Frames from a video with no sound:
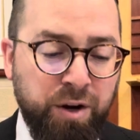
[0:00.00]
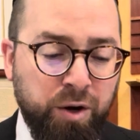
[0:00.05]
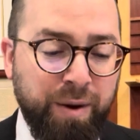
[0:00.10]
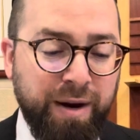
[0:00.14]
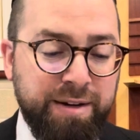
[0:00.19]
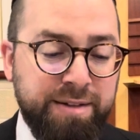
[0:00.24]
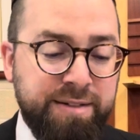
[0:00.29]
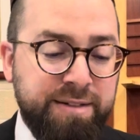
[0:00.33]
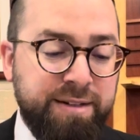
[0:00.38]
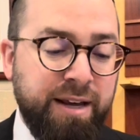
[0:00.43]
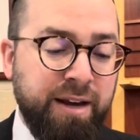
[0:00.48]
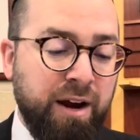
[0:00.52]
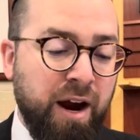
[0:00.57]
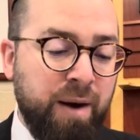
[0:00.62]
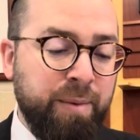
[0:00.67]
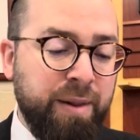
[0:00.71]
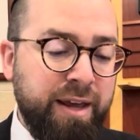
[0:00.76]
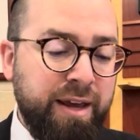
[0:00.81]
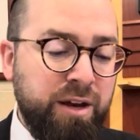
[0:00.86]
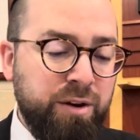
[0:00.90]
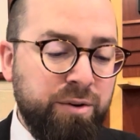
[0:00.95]
rings. Ki
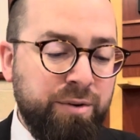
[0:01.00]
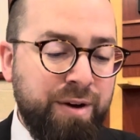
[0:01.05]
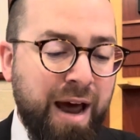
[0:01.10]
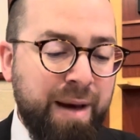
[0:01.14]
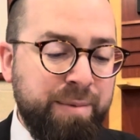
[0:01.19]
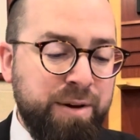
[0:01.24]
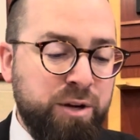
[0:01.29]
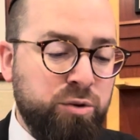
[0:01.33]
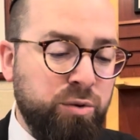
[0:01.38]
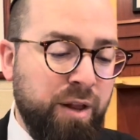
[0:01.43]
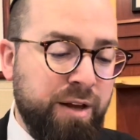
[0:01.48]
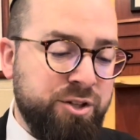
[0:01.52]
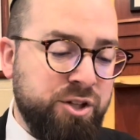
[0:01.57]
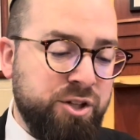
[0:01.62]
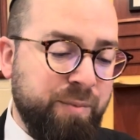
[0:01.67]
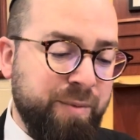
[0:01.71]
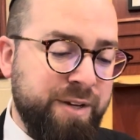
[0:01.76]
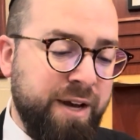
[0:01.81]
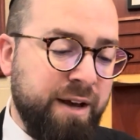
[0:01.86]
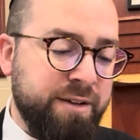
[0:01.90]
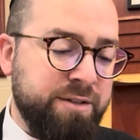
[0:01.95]
kamerle iu nami kula
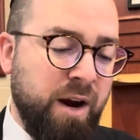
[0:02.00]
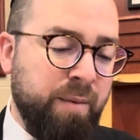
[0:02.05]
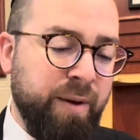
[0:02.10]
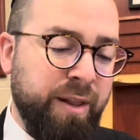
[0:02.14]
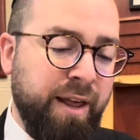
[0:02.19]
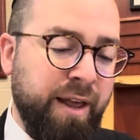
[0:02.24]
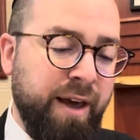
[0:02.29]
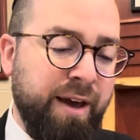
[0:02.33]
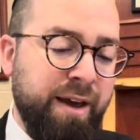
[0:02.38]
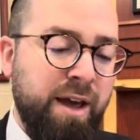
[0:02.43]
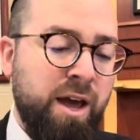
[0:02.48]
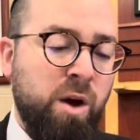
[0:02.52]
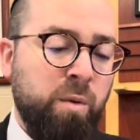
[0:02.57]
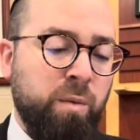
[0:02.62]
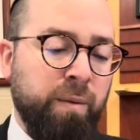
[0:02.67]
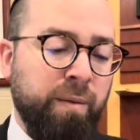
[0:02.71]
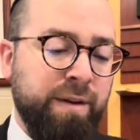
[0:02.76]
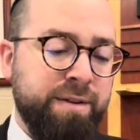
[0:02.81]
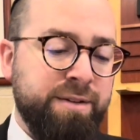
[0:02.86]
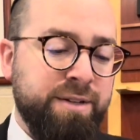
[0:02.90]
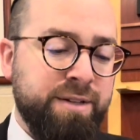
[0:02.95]
shamateches kamerle.
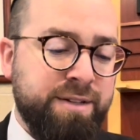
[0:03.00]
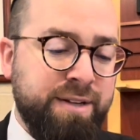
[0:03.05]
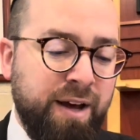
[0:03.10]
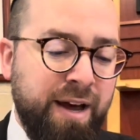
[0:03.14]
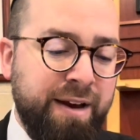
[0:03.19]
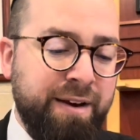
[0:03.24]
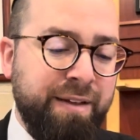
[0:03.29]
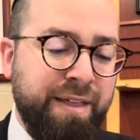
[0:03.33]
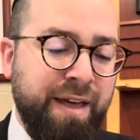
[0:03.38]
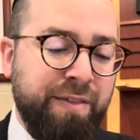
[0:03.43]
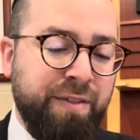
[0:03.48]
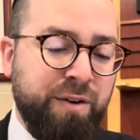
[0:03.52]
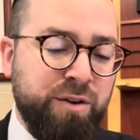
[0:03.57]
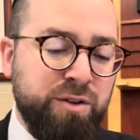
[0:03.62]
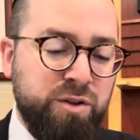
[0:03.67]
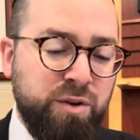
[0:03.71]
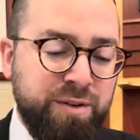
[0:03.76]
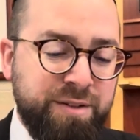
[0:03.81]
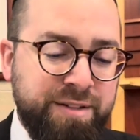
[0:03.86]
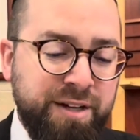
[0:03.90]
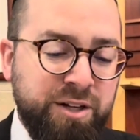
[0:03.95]
When Eliezer said that there's
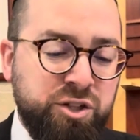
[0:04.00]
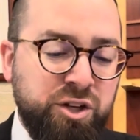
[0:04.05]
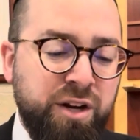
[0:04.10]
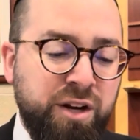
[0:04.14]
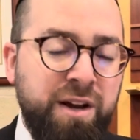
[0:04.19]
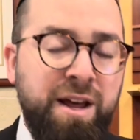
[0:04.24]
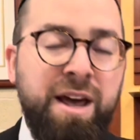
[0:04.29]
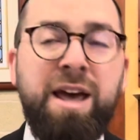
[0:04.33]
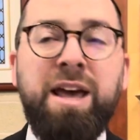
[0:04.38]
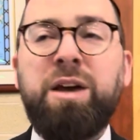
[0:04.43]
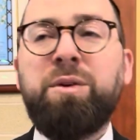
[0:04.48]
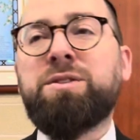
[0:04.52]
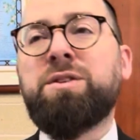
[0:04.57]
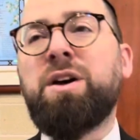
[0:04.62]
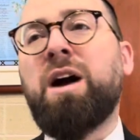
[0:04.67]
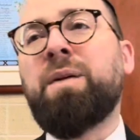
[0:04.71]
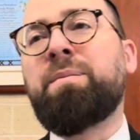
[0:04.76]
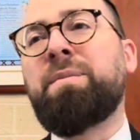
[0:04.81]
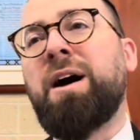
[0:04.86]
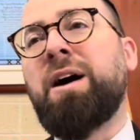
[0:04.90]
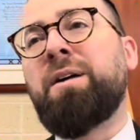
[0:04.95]
no distinction, he was
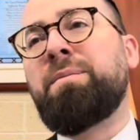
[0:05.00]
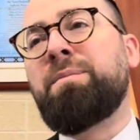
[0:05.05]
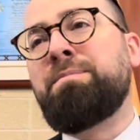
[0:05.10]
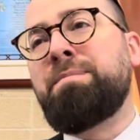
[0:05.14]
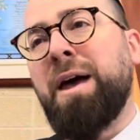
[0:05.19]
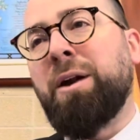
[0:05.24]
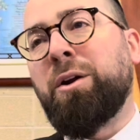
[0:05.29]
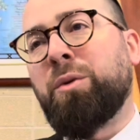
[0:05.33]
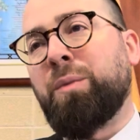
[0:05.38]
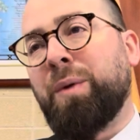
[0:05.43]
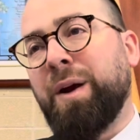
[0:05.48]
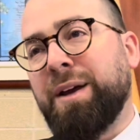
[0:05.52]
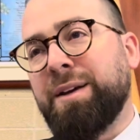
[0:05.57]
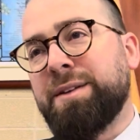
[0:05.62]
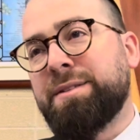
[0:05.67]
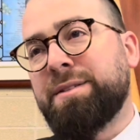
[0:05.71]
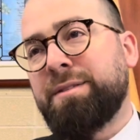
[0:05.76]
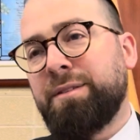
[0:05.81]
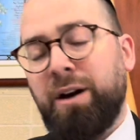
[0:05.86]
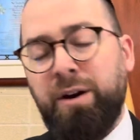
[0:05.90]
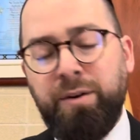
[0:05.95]
talking about metal
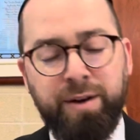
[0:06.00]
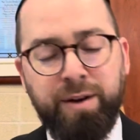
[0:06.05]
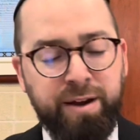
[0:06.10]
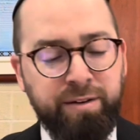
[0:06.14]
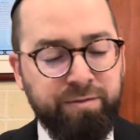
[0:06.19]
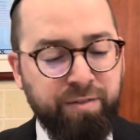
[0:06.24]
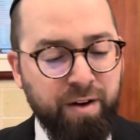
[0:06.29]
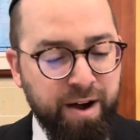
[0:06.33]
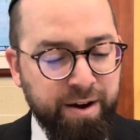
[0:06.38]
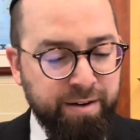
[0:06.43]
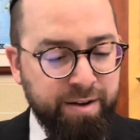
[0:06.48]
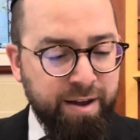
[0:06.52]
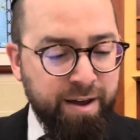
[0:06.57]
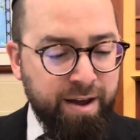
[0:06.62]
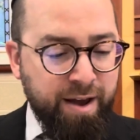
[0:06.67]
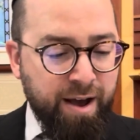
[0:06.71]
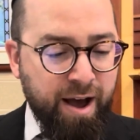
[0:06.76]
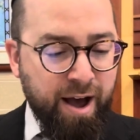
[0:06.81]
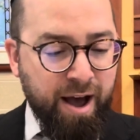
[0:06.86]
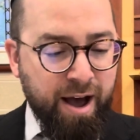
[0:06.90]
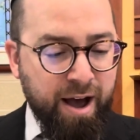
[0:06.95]
rings. Okay, fine.
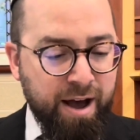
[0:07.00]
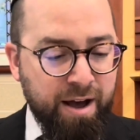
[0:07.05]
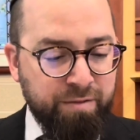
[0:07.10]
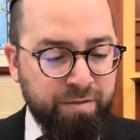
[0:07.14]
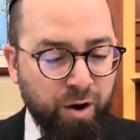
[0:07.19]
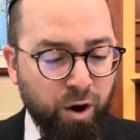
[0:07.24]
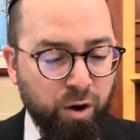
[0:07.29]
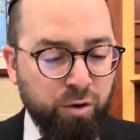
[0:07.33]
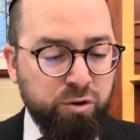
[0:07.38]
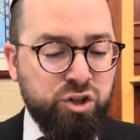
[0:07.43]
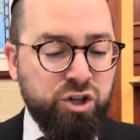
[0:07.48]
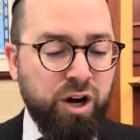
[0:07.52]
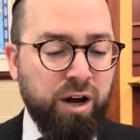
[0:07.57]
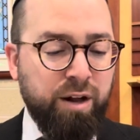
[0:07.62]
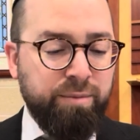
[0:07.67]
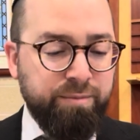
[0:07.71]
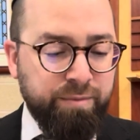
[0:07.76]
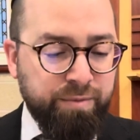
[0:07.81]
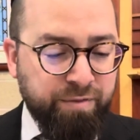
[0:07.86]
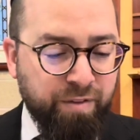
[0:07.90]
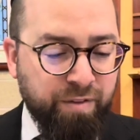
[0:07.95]
The
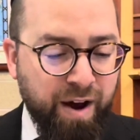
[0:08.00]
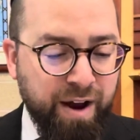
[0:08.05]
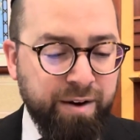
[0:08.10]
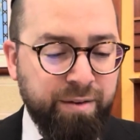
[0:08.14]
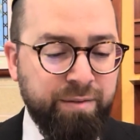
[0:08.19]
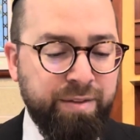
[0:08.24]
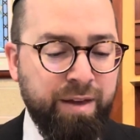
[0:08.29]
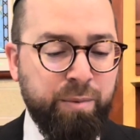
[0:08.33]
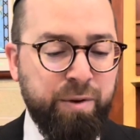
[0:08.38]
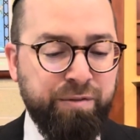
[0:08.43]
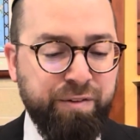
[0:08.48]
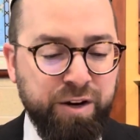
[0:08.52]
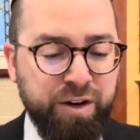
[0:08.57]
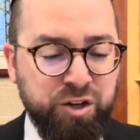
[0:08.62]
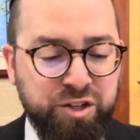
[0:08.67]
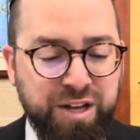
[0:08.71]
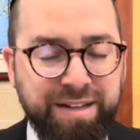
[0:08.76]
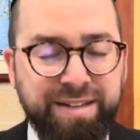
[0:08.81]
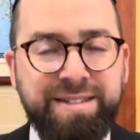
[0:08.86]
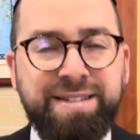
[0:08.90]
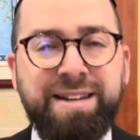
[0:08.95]
Odshal, fine. That we finished
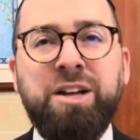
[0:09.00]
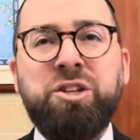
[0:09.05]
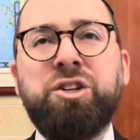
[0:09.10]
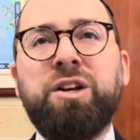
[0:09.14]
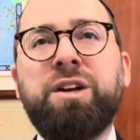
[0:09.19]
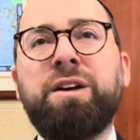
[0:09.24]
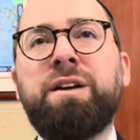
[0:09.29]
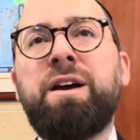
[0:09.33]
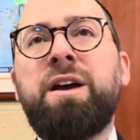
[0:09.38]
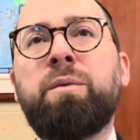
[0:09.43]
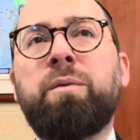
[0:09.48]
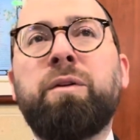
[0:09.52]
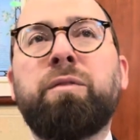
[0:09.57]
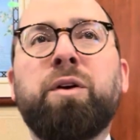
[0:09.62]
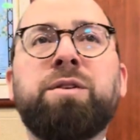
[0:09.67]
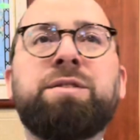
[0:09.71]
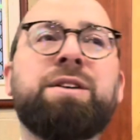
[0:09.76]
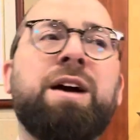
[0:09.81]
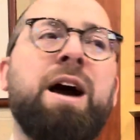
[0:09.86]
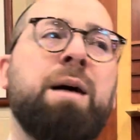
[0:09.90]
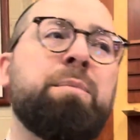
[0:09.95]
that discussion. We
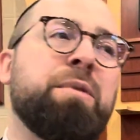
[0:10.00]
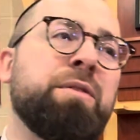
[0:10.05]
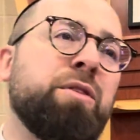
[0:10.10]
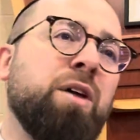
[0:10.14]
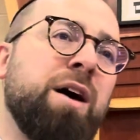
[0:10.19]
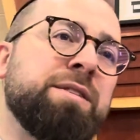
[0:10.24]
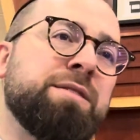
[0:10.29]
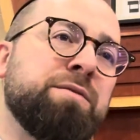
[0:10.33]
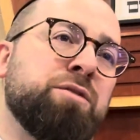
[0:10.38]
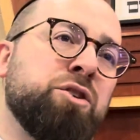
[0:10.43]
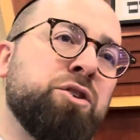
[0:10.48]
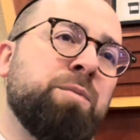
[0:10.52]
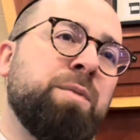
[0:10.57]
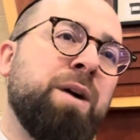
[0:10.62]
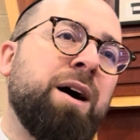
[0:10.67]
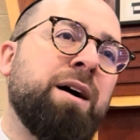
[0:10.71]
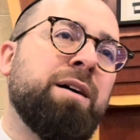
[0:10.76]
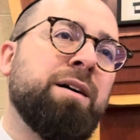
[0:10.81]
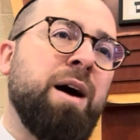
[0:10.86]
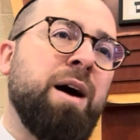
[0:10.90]
learned a couple of laws of Tumah.